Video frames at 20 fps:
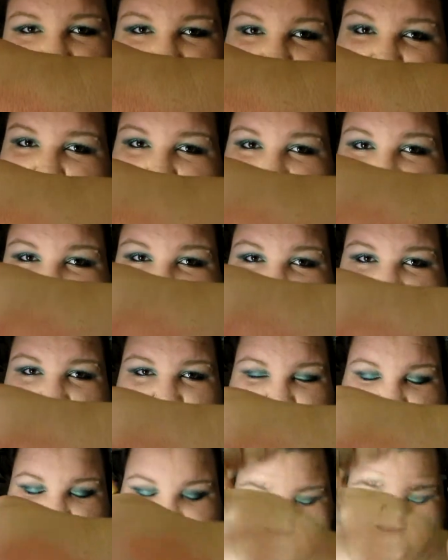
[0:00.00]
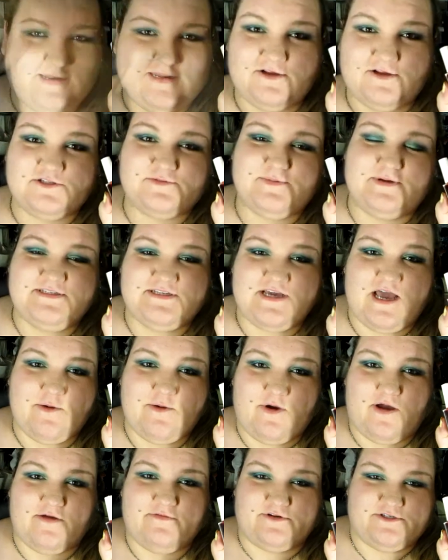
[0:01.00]
to work it out really quickly. And here's my
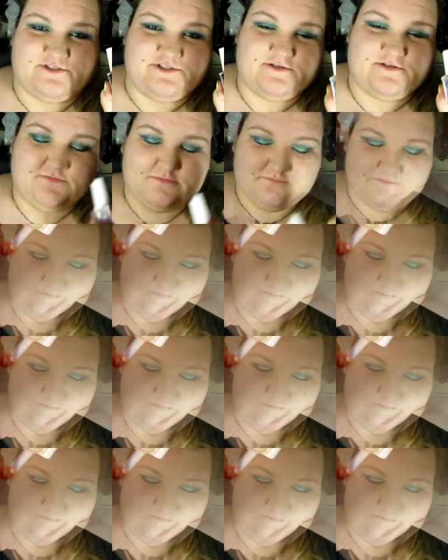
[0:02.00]
DIY version.